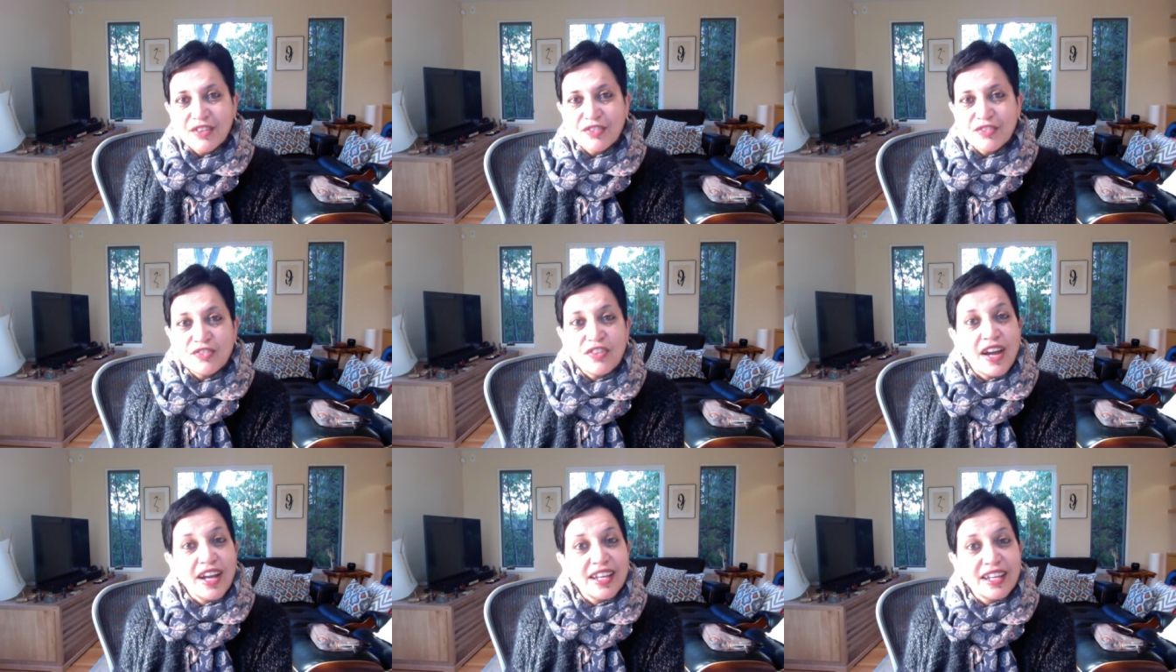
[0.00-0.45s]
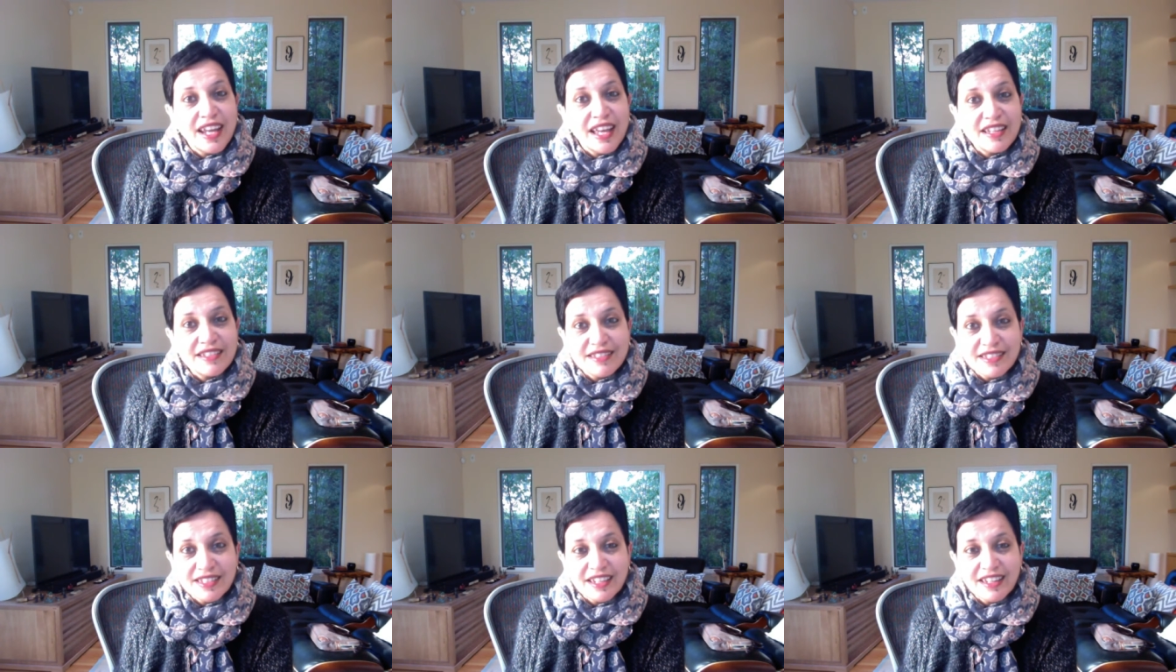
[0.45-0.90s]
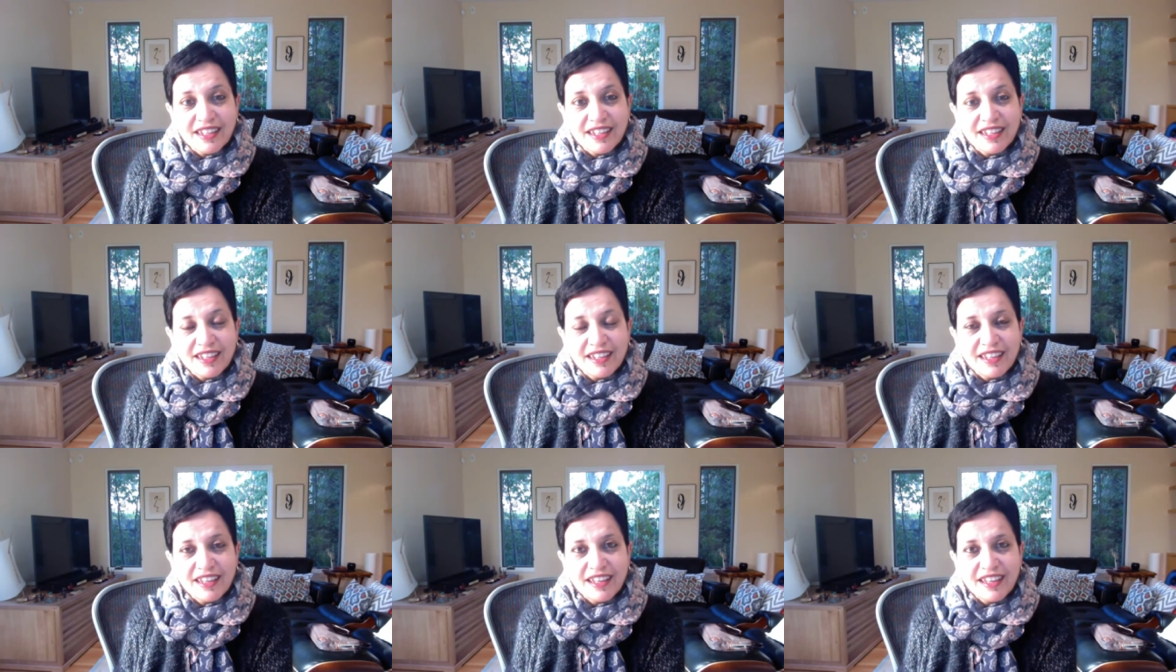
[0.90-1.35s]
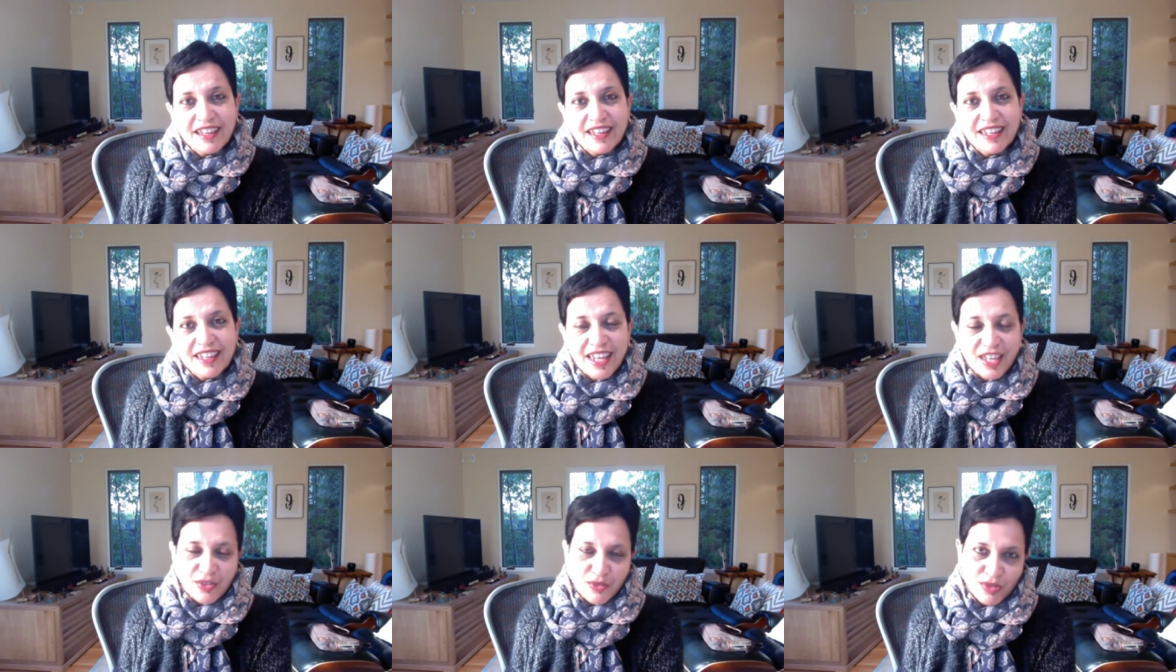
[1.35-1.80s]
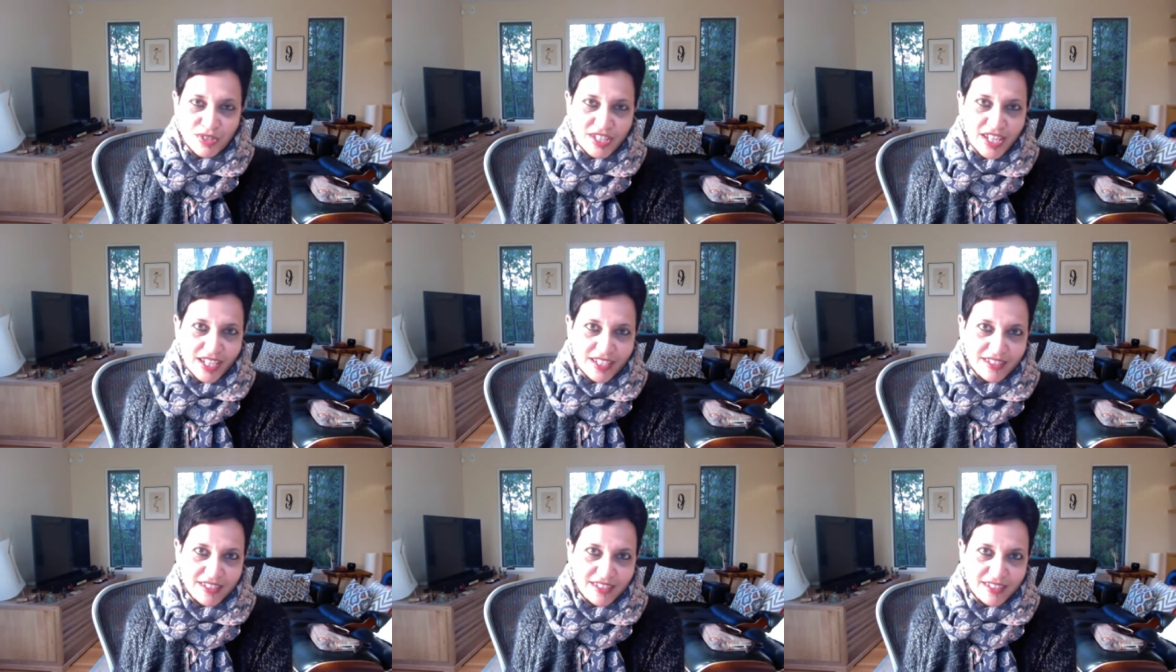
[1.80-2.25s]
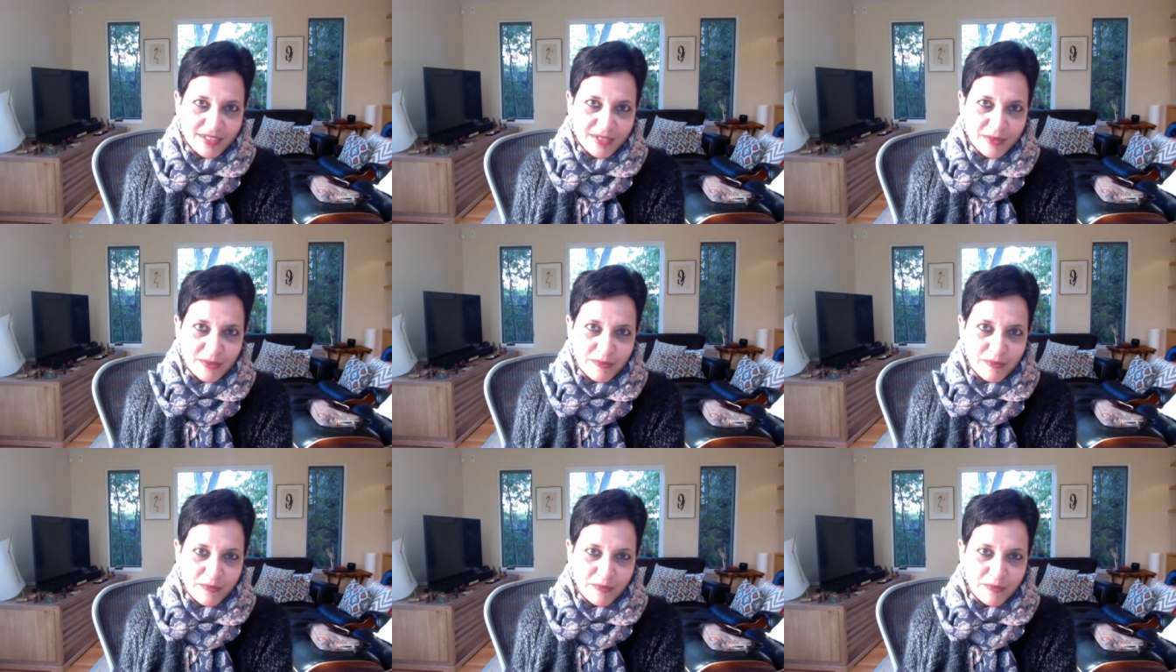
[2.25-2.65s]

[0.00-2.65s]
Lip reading: financing get rejected